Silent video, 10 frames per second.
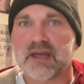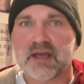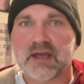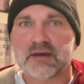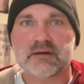
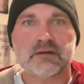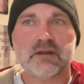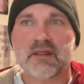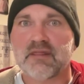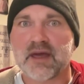it,
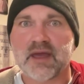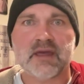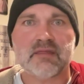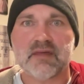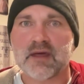
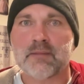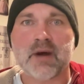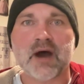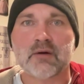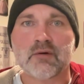they, them,
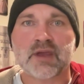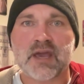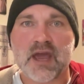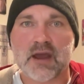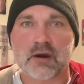I don't
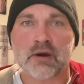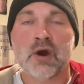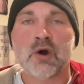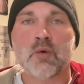care,